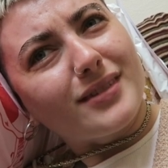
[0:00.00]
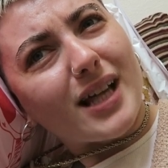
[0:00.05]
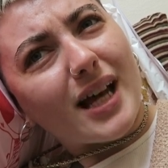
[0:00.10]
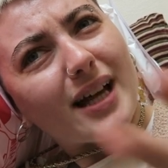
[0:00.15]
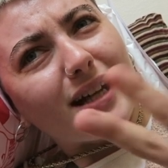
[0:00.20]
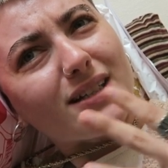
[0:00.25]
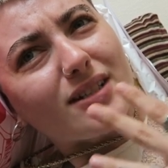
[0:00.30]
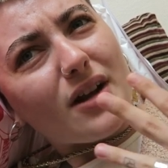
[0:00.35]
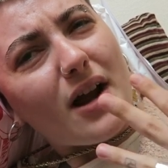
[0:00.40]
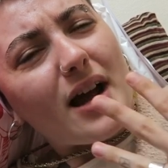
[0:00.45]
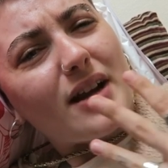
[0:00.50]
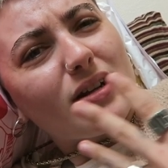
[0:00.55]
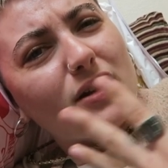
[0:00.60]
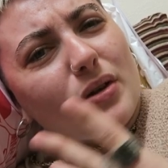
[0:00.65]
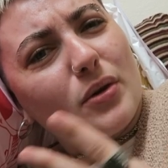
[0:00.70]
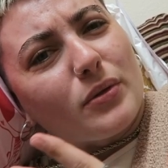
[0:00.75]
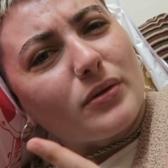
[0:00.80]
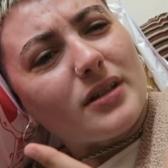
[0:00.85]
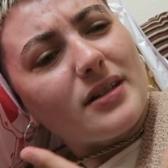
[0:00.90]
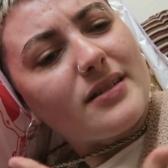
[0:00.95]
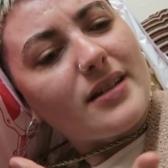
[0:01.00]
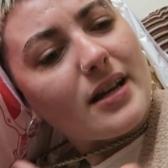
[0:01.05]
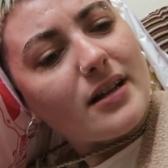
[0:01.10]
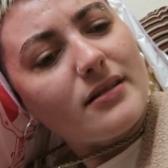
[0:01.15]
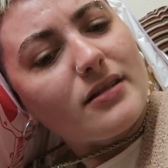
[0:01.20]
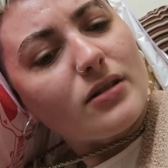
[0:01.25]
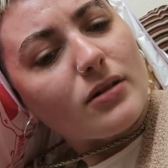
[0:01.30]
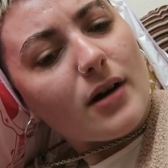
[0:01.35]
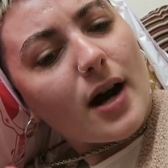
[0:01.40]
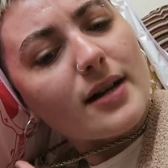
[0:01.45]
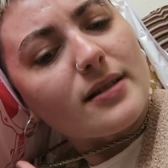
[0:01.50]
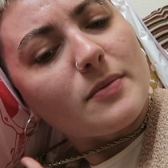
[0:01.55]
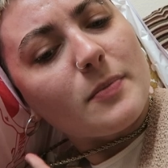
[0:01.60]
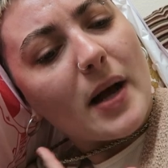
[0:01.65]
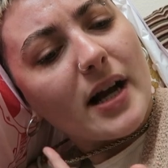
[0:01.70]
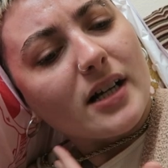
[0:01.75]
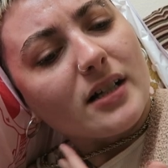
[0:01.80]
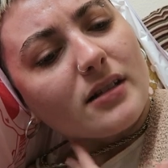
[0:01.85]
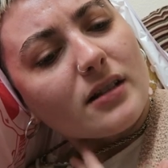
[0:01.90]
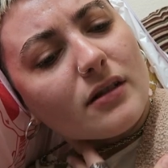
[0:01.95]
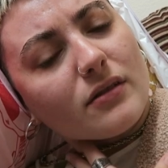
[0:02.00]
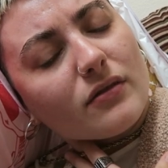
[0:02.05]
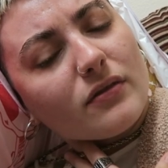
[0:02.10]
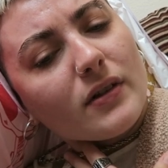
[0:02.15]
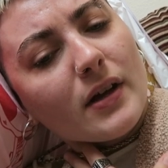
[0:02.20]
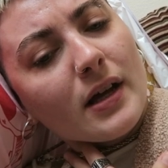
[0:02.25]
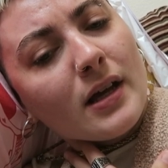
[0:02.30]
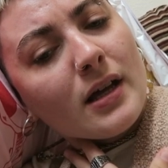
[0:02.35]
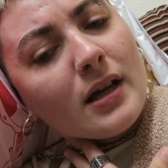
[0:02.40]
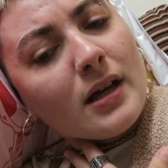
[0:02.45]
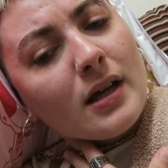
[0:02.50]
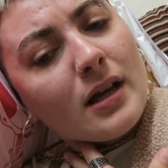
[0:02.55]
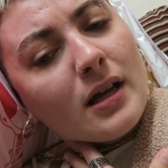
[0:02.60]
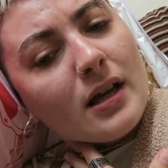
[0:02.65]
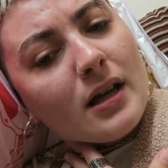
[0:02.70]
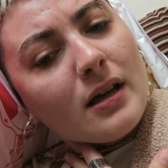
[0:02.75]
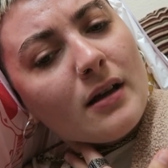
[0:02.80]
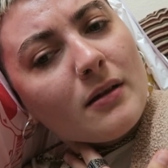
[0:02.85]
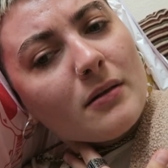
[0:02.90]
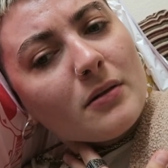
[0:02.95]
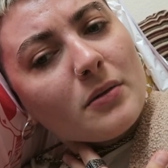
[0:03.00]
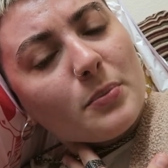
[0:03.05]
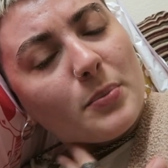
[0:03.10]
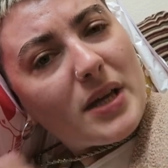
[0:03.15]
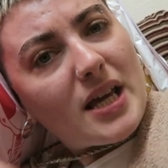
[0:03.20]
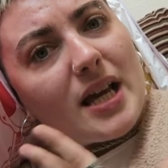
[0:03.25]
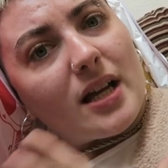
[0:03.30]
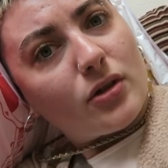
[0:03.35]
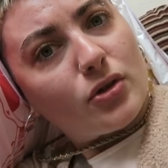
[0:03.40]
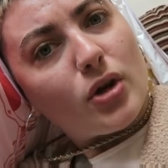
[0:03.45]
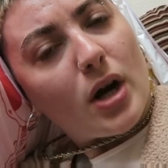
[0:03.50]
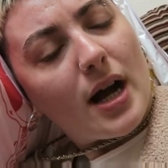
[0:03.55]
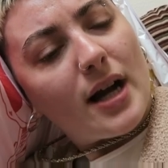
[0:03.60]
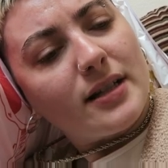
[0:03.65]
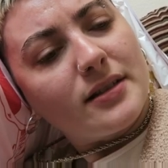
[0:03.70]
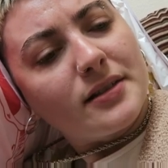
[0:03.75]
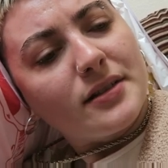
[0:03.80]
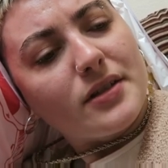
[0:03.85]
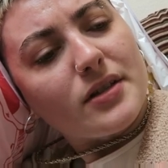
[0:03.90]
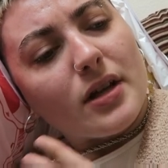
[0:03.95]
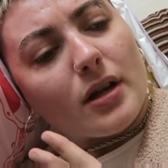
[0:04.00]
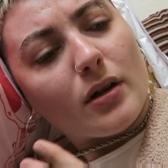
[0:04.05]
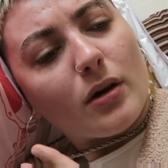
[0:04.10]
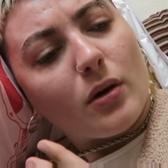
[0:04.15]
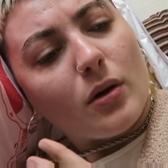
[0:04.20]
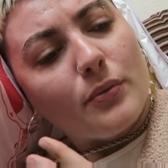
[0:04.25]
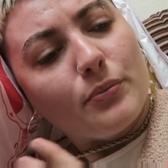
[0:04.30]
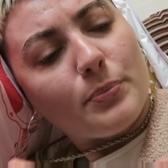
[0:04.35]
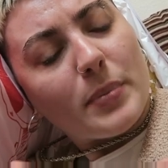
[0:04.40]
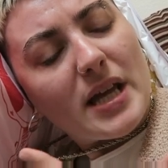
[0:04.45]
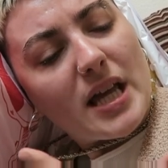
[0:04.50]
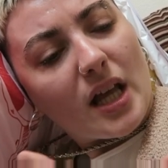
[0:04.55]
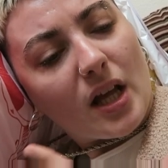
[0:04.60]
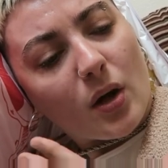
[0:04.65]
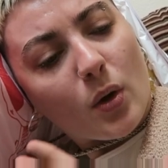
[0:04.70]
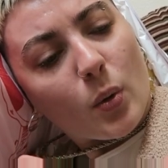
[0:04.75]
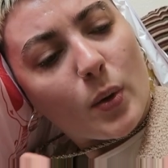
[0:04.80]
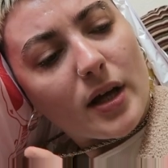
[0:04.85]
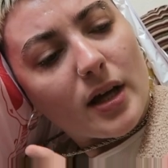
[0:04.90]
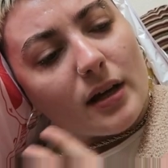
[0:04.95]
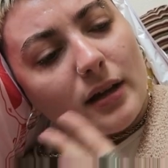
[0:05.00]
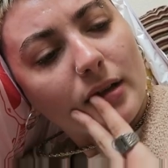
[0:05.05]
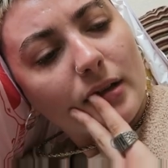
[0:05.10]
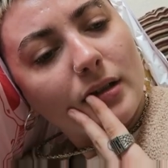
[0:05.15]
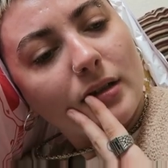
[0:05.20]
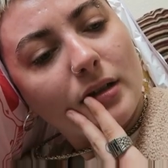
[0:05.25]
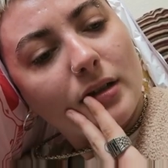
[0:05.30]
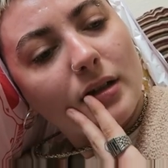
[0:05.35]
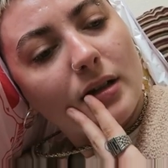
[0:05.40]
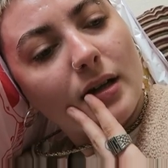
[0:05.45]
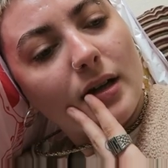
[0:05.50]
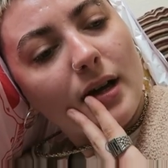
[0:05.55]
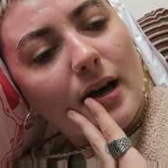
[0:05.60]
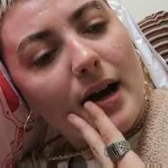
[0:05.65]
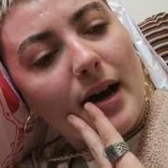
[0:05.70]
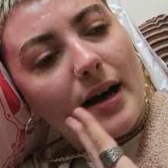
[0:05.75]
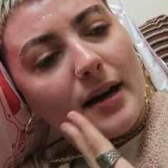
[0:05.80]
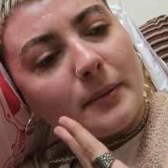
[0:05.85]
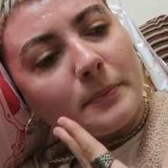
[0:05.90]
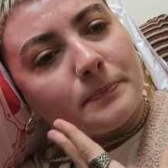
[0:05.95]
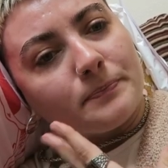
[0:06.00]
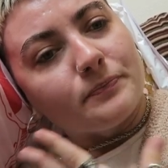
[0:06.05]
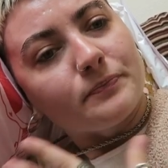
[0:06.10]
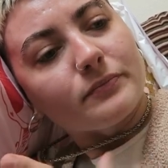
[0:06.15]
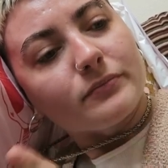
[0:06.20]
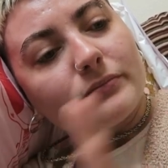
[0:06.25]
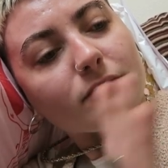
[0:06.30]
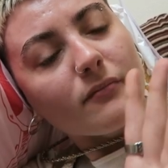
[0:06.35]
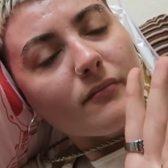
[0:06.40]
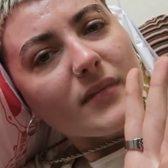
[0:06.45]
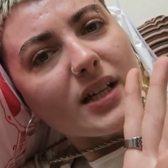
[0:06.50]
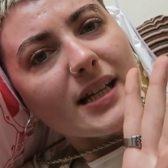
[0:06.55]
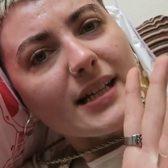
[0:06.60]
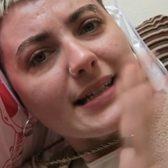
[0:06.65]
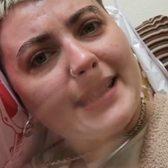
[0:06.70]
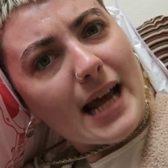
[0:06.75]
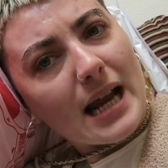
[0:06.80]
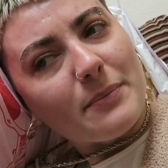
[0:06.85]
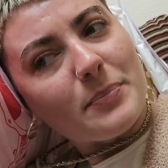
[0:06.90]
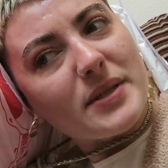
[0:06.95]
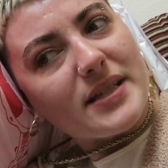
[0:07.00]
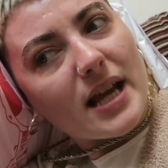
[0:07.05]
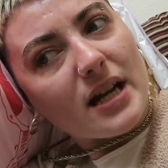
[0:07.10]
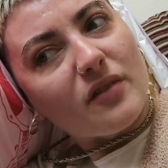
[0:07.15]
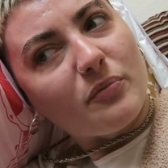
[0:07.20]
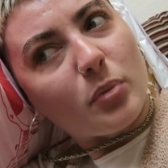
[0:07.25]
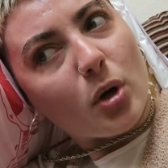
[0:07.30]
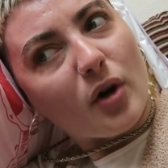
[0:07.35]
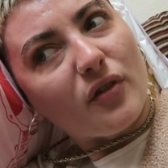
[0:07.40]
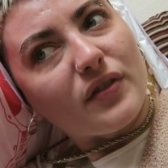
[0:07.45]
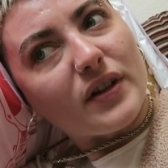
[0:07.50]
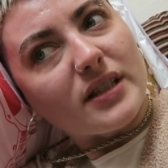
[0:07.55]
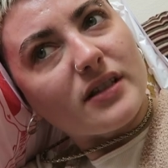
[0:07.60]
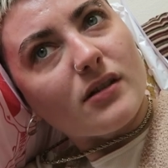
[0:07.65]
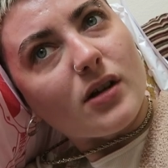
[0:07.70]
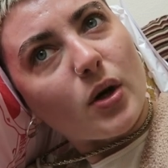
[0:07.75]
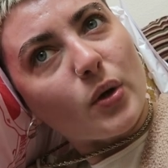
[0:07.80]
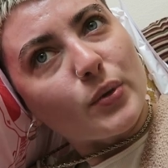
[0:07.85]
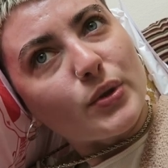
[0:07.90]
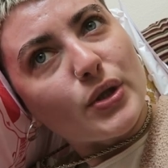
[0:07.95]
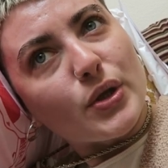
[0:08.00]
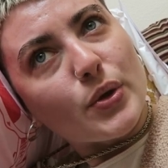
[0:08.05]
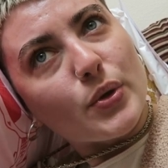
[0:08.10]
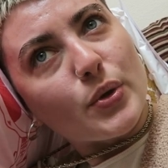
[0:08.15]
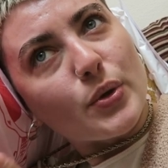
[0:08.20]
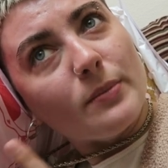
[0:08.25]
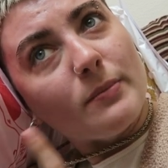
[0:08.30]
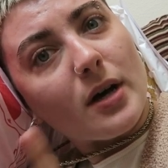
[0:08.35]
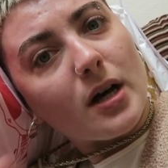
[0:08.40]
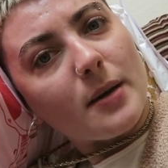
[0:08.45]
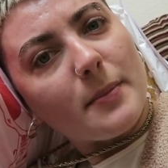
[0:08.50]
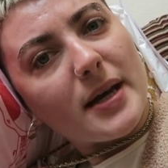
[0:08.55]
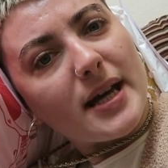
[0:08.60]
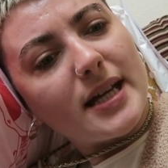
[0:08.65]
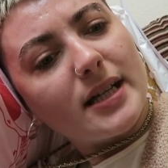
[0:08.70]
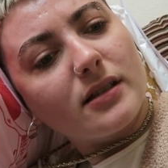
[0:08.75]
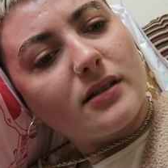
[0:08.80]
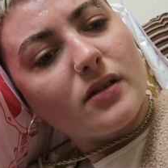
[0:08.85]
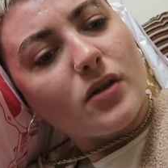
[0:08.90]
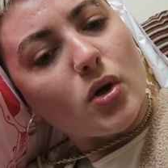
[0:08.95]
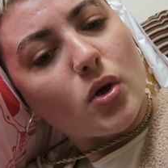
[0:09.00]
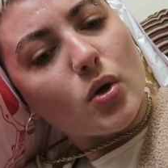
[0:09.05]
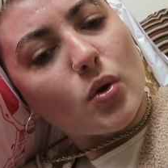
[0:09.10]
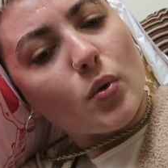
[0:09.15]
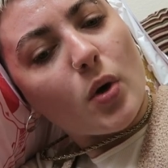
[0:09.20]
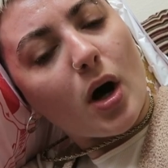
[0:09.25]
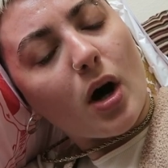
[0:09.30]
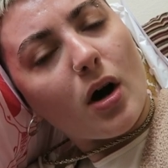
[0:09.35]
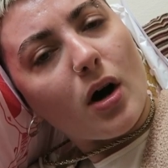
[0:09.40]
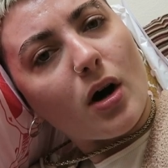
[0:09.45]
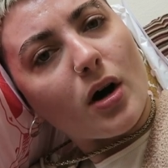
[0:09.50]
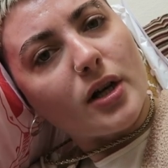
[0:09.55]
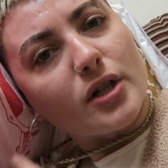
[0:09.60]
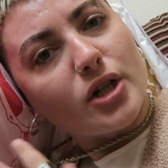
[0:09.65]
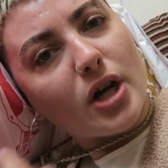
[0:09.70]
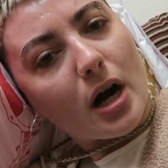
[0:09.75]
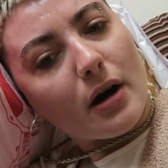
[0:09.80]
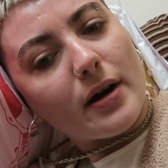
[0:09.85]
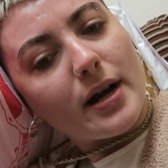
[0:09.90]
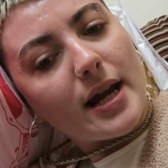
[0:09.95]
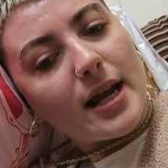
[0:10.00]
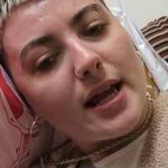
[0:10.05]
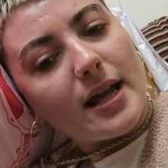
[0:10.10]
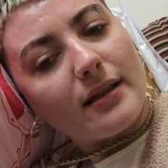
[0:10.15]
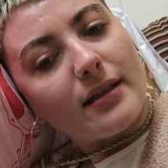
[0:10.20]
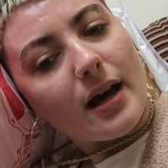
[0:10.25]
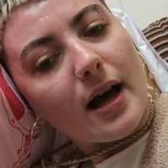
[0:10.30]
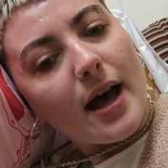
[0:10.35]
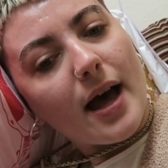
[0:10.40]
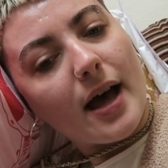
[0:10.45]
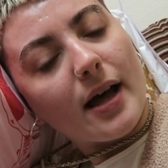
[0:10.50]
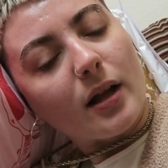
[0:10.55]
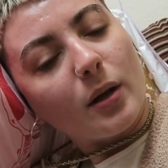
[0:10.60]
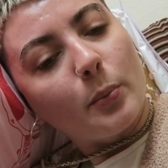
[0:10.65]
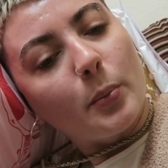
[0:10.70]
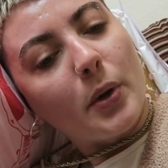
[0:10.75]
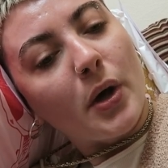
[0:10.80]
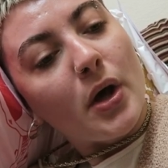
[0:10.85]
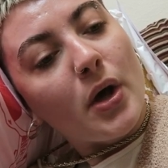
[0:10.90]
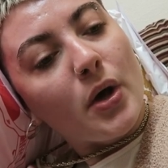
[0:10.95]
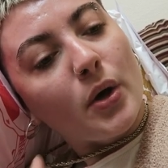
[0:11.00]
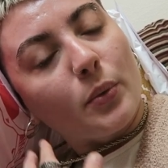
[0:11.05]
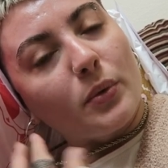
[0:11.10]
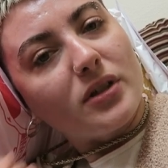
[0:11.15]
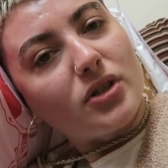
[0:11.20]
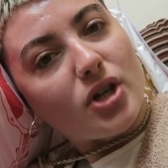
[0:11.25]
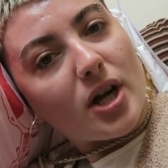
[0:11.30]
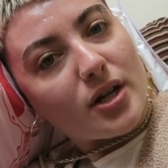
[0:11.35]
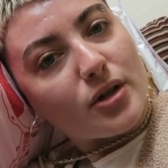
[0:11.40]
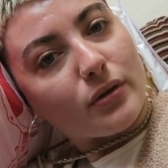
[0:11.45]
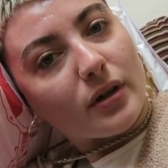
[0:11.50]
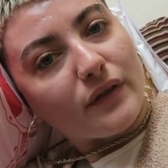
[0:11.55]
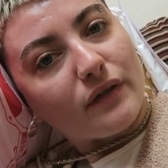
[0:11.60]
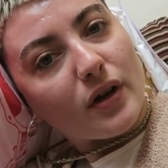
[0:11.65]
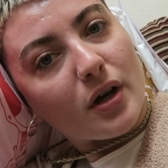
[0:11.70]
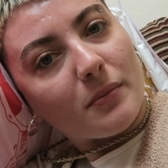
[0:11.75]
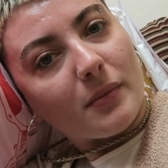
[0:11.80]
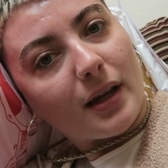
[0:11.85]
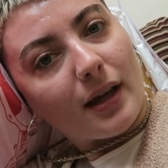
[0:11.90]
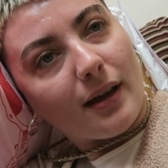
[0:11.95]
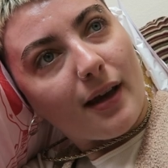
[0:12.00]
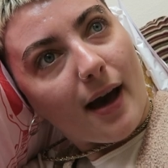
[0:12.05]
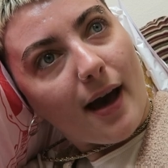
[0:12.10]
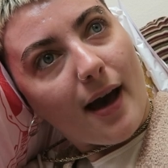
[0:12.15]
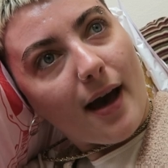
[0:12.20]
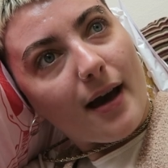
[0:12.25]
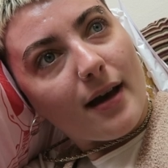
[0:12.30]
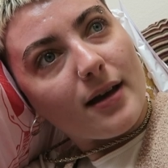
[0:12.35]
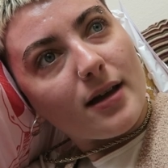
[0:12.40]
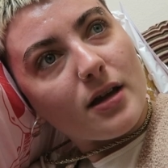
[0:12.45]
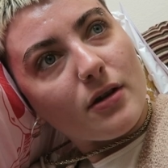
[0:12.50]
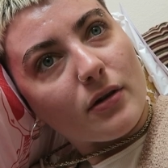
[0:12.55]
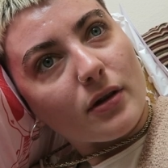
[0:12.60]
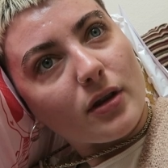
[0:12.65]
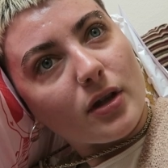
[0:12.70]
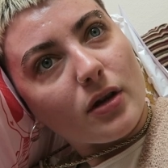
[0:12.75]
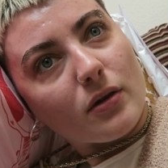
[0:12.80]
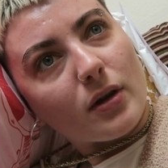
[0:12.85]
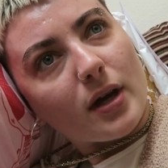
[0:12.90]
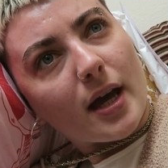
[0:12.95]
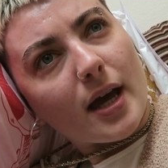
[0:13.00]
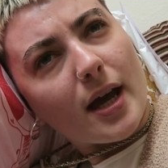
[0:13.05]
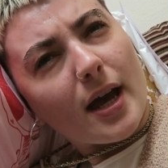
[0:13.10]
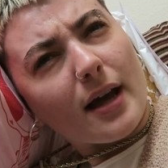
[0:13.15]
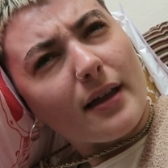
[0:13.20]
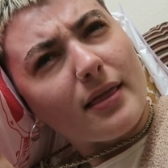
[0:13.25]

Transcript: I d I don't know the sinister aspect of being trans you know and being queer 10% um, of profits go to Mermaids, who are a charity that help with gender affirming care here in the UK.